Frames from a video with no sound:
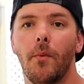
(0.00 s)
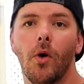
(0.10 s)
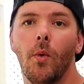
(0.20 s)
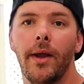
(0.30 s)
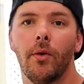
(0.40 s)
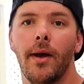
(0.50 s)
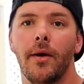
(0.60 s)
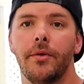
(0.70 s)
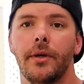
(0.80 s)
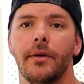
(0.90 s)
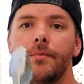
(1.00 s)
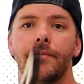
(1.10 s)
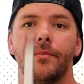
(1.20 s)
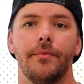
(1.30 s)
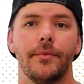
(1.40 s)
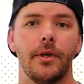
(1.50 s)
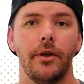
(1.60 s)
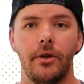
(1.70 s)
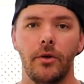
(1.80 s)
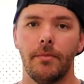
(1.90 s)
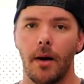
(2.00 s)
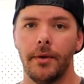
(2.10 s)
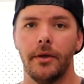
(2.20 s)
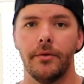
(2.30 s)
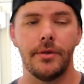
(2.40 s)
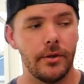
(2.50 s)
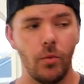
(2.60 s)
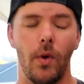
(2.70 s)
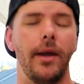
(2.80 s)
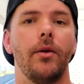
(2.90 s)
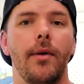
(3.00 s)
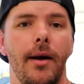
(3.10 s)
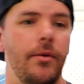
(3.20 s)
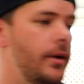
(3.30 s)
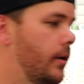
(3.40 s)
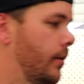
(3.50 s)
More waiting around. That's all you do in barbecue is wait around.